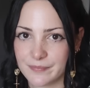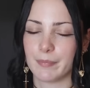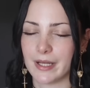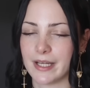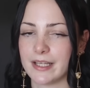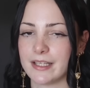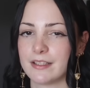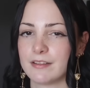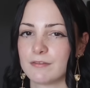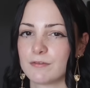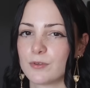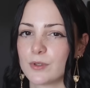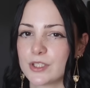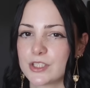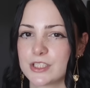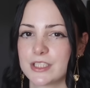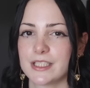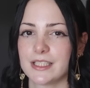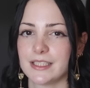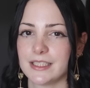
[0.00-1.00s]
But
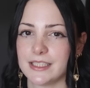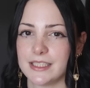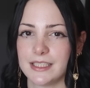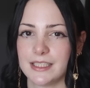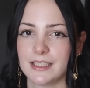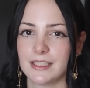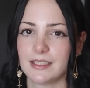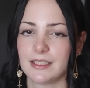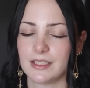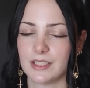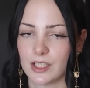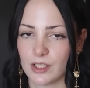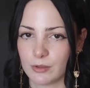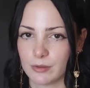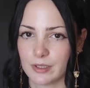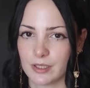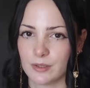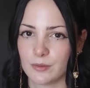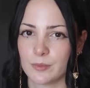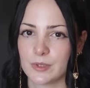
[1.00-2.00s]
unfortunately,
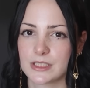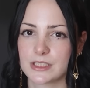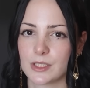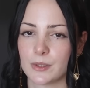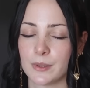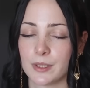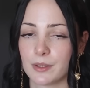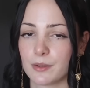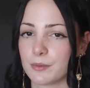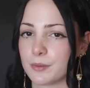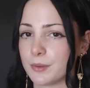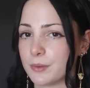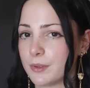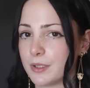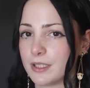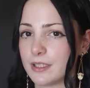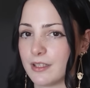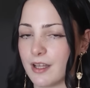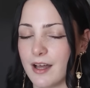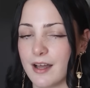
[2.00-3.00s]
Noah was going through a
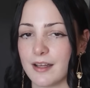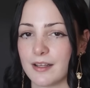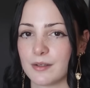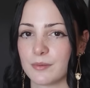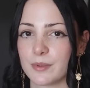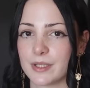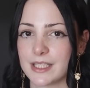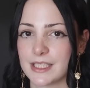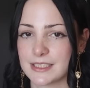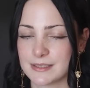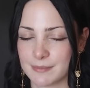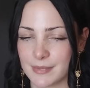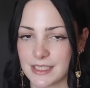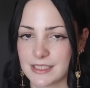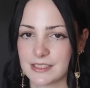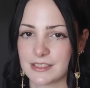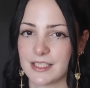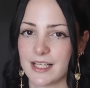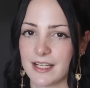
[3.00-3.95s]
lot with his mental